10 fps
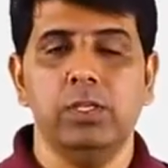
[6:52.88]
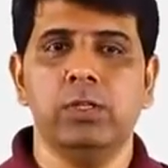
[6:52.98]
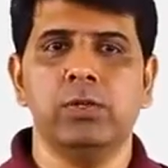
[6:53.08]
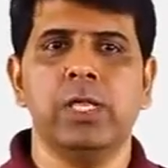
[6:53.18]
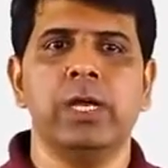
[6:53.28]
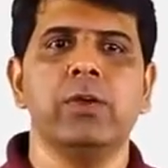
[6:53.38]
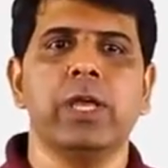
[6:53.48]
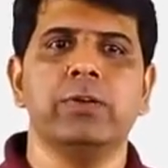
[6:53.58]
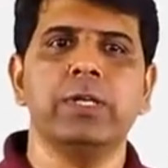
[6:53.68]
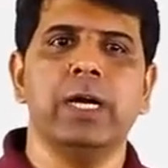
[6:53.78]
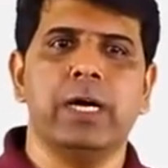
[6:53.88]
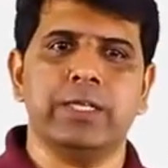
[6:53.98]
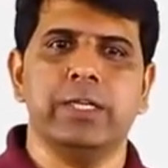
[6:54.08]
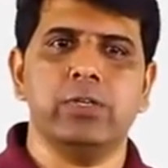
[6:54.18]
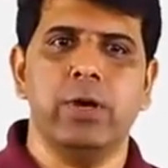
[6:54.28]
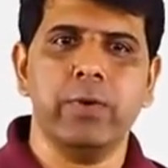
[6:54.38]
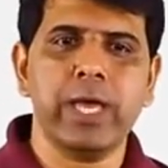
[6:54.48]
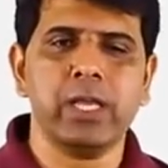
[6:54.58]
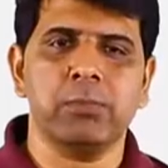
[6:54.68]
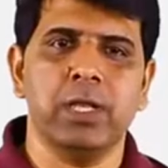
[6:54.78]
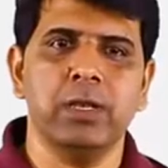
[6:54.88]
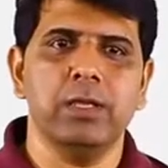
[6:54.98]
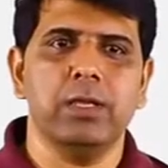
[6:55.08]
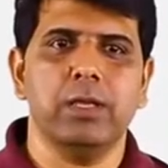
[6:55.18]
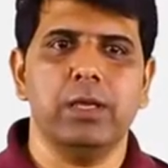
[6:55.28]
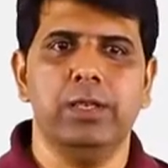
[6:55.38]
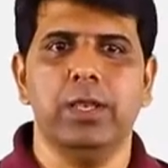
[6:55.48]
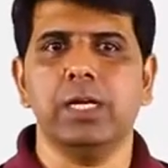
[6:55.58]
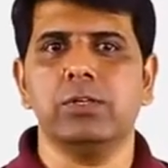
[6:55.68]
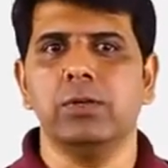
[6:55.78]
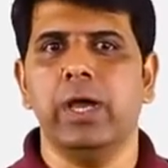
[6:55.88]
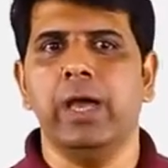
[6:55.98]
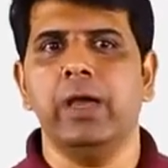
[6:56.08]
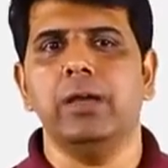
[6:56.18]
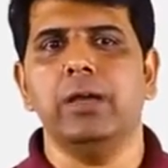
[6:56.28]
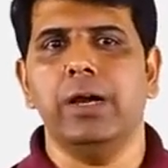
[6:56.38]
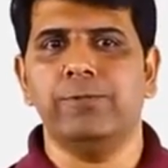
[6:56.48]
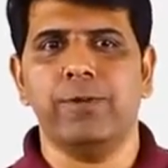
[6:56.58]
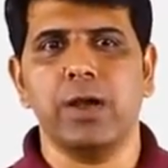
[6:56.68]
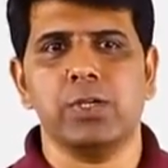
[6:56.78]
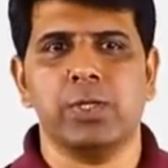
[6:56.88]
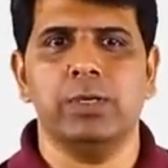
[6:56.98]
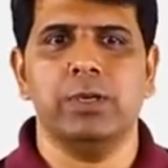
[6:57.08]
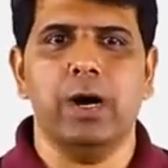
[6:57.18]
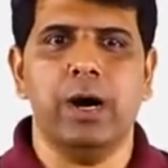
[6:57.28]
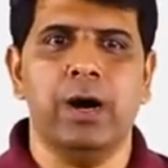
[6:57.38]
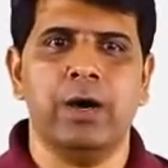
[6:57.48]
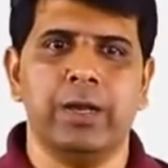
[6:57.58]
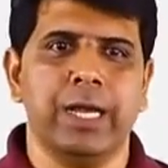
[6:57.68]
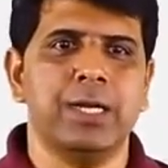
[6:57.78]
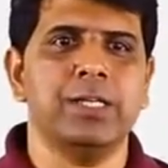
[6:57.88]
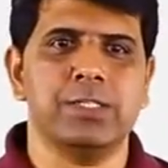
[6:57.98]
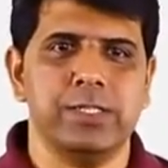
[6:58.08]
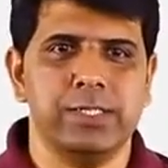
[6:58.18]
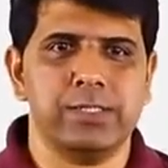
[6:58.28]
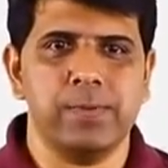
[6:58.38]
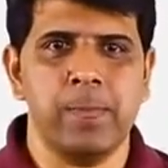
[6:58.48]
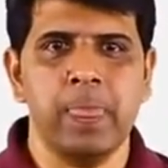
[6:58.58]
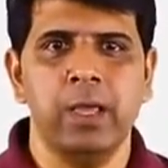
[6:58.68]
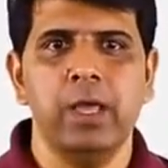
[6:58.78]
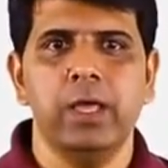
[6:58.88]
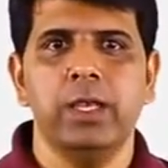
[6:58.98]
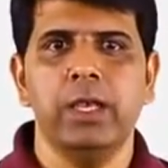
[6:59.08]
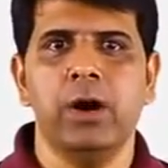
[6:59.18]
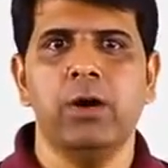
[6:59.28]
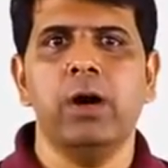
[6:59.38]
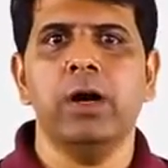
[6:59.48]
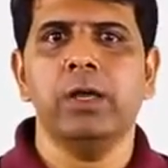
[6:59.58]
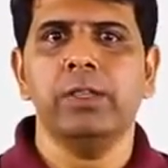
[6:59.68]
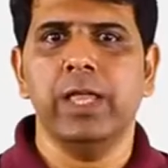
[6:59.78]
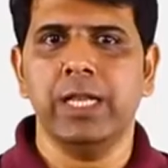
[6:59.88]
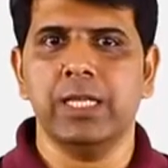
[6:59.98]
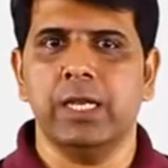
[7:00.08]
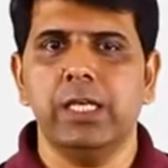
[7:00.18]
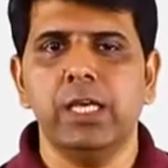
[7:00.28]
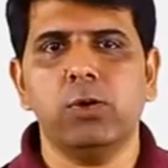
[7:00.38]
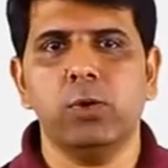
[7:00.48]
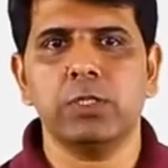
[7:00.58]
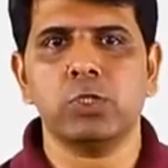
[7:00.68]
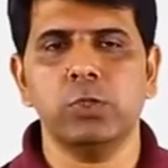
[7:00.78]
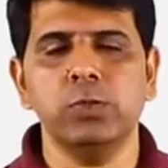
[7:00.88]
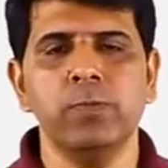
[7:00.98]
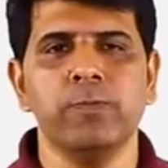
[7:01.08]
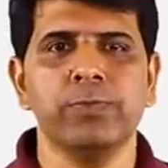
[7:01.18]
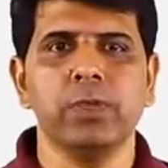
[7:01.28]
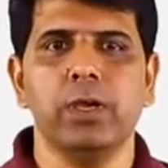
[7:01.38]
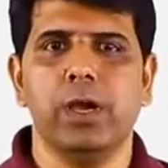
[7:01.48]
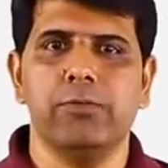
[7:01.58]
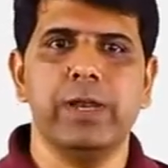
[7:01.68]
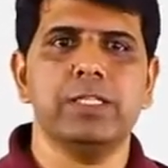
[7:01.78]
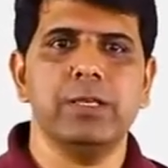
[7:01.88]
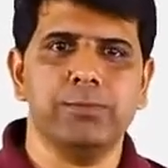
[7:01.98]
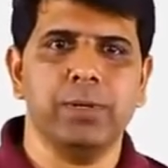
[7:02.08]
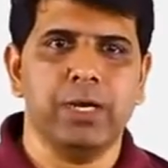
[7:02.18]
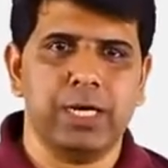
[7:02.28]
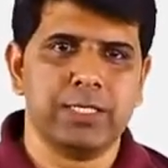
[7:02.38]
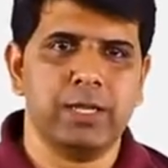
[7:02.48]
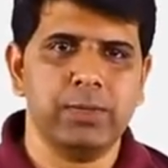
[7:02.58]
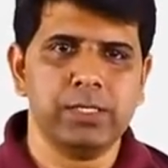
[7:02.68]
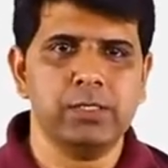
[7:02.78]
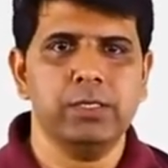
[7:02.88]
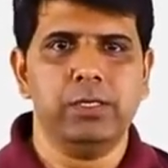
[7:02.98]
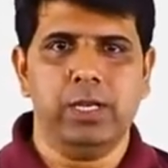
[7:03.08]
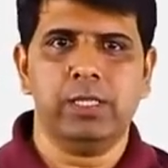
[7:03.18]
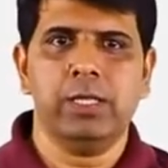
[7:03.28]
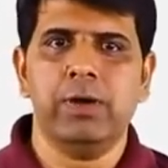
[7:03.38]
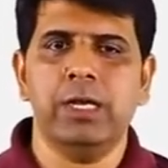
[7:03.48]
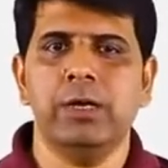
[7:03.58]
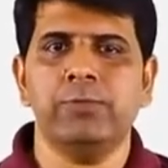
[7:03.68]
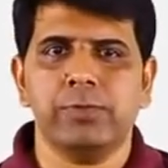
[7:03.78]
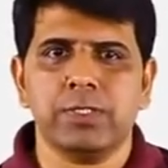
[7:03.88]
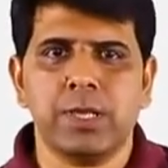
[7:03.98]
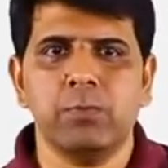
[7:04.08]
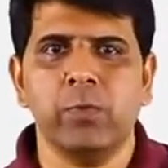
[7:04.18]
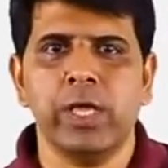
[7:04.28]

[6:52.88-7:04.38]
You note that you can only assign to a variable, not to a function or a constant. Now there is an equals to, a very simple assignment. Take the value of some